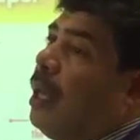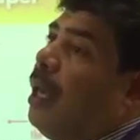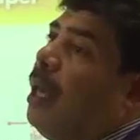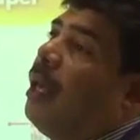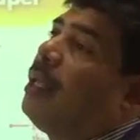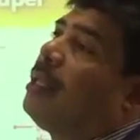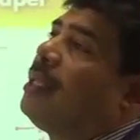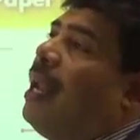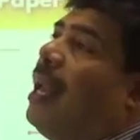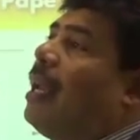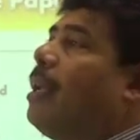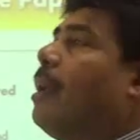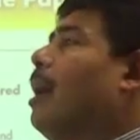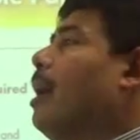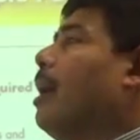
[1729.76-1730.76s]
so
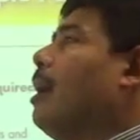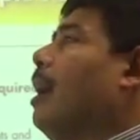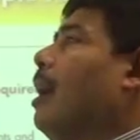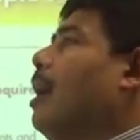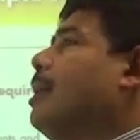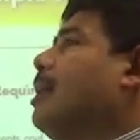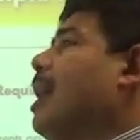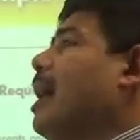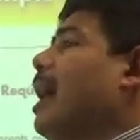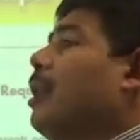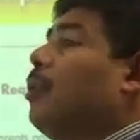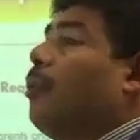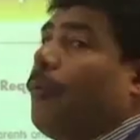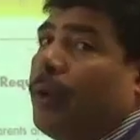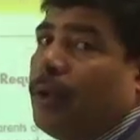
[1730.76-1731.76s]
it's like
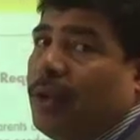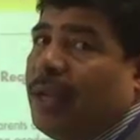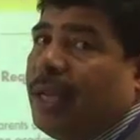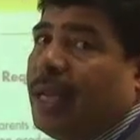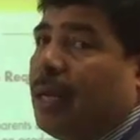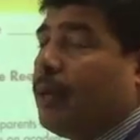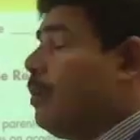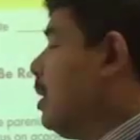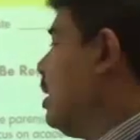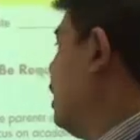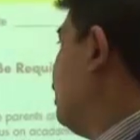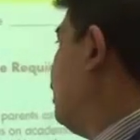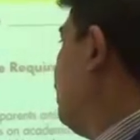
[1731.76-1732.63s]
it's a kind of rhetorical